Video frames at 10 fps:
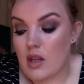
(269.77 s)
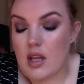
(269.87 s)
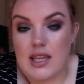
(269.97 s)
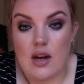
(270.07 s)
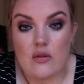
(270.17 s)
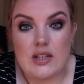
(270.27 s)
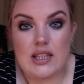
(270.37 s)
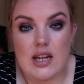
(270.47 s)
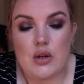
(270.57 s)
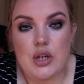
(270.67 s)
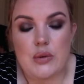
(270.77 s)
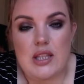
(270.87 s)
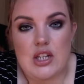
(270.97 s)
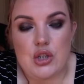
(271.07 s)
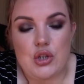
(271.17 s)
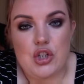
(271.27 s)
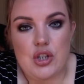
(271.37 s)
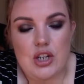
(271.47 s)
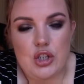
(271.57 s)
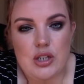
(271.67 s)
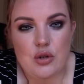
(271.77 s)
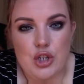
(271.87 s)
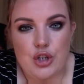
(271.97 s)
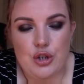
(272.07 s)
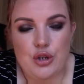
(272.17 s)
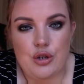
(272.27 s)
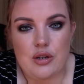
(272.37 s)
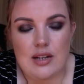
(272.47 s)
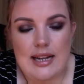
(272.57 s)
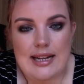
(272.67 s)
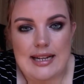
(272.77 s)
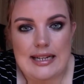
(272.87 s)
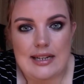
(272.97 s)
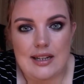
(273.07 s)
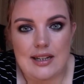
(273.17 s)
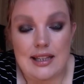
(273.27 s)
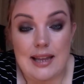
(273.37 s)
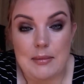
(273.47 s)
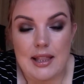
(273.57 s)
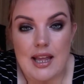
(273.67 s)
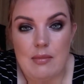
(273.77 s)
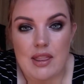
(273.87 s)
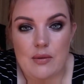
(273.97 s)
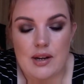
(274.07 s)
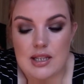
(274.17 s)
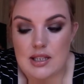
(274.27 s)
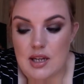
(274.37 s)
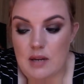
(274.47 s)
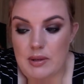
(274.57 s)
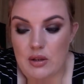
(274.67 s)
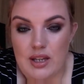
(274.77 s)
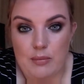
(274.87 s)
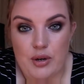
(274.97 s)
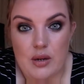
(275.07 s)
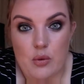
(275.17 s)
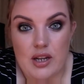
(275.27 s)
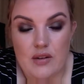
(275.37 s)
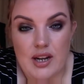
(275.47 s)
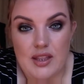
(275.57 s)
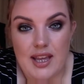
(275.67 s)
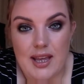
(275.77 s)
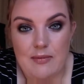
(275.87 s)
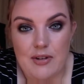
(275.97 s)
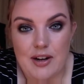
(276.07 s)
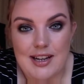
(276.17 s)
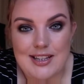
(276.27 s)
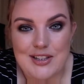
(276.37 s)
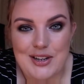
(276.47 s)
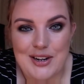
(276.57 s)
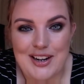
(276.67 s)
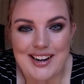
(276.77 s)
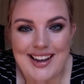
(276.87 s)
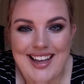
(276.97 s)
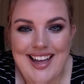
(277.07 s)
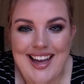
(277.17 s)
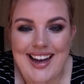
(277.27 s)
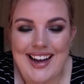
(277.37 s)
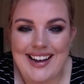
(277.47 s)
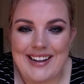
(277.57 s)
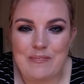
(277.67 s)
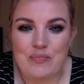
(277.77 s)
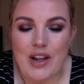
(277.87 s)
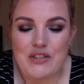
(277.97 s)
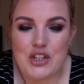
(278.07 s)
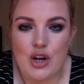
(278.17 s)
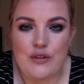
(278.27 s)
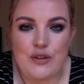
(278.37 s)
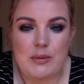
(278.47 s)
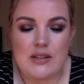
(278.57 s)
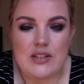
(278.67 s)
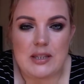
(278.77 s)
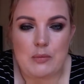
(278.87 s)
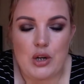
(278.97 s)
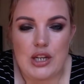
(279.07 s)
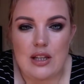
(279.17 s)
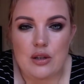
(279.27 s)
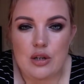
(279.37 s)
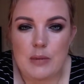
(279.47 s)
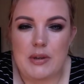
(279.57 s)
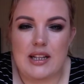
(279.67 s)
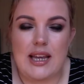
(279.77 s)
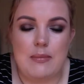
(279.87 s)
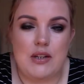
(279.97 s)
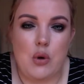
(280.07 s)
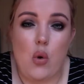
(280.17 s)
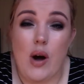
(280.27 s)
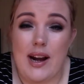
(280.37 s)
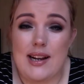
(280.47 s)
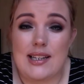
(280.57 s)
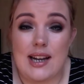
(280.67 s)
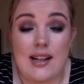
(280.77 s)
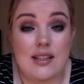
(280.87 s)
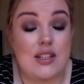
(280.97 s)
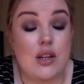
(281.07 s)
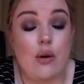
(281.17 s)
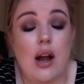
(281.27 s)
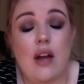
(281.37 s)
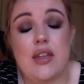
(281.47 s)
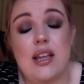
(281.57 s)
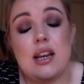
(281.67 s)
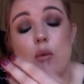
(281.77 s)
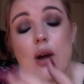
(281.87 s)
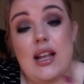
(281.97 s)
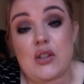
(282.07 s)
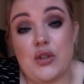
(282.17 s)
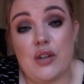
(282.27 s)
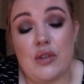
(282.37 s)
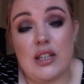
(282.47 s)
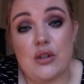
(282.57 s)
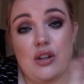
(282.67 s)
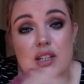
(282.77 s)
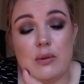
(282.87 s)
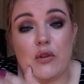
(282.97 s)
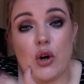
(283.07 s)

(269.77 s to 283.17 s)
yeah, obviously I couldn't do anything too structured or too glam, otherwise I'd be looking pretty weird around the campfire. So I've just gone for a bit of a smoky look, but kept it quite undone. So I think in a way it's also really good because